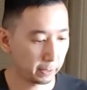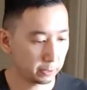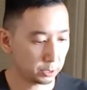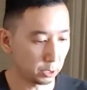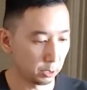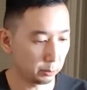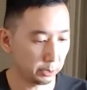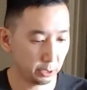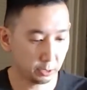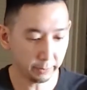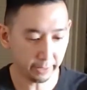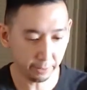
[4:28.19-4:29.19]
So
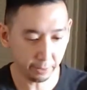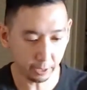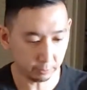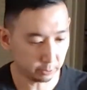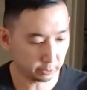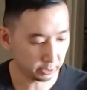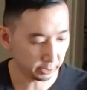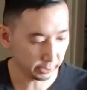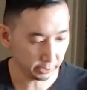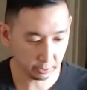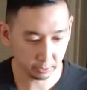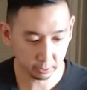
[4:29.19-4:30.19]
here's my thought for
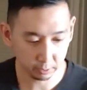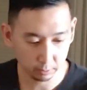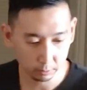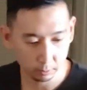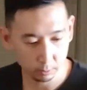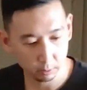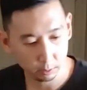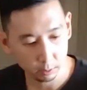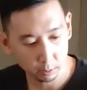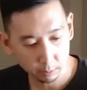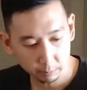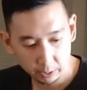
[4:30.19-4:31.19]
today's
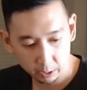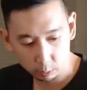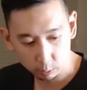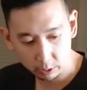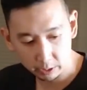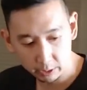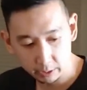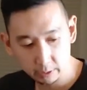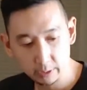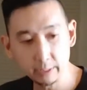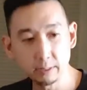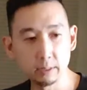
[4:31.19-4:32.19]
meal. We're going to
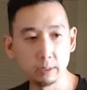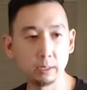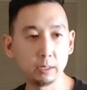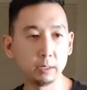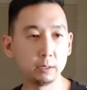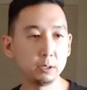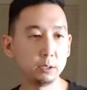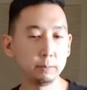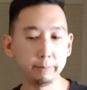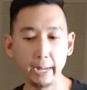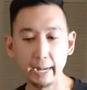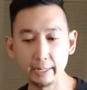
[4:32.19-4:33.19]
take the soup
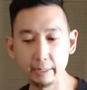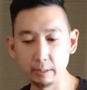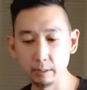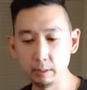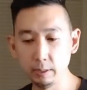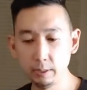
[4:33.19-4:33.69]
packet.